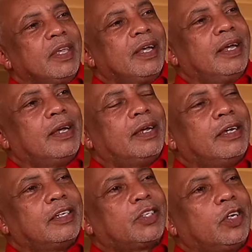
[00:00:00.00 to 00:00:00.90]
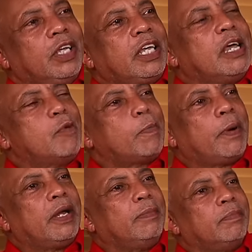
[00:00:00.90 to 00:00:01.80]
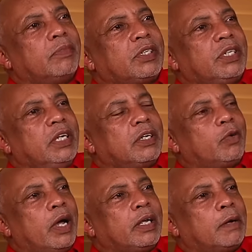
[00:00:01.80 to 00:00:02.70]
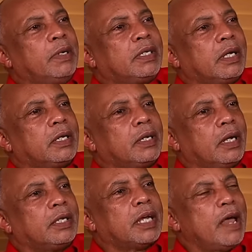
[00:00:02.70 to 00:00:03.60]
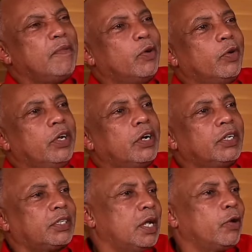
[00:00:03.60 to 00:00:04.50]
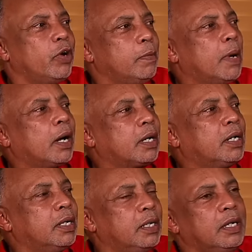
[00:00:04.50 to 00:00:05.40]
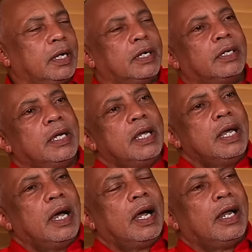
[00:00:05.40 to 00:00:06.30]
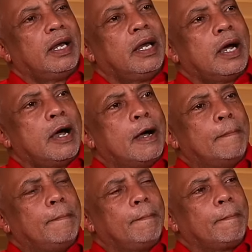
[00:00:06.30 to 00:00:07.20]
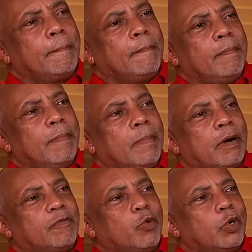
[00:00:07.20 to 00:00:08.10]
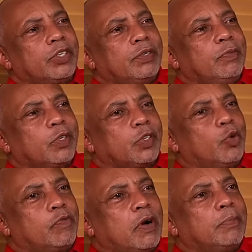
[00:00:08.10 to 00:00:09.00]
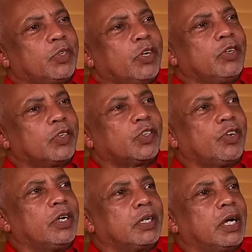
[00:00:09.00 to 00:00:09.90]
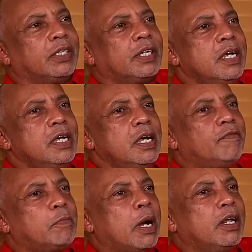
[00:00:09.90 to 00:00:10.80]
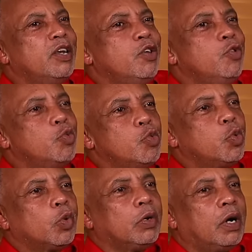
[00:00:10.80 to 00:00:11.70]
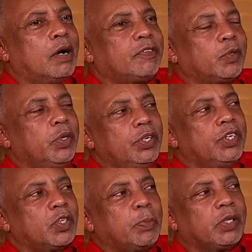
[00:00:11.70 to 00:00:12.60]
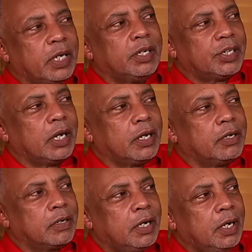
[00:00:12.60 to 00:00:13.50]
Yeah. So he came up and him stayed quite a bit at a time down there instead of going back, you know? And of course, him just go from strength to strength because everybody knew of Squingey's potential, you know.